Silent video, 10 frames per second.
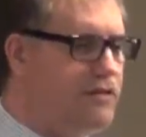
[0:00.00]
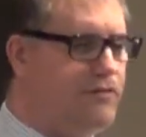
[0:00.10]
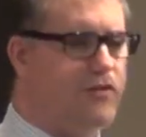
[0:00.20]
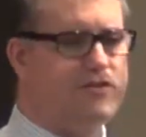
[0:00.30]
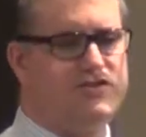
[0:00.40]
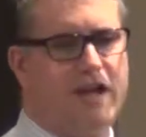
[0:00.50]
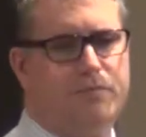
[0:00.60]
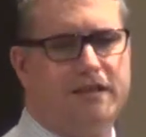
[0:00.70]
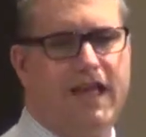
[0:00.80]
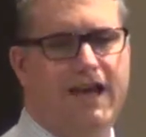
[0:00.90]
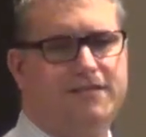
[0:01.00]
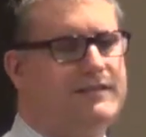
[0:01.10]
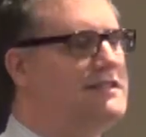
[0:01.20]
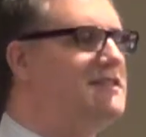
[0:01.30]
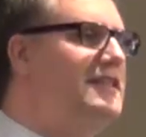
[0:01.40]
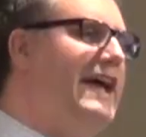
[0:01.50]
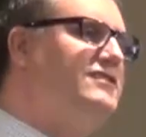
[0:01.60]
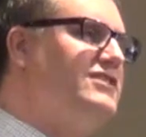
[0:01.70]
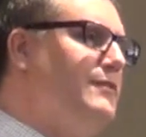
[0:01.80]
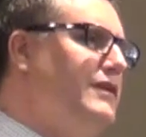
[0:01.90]
The first shall be last, and the
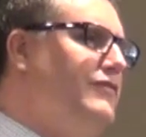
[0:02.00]
last shall be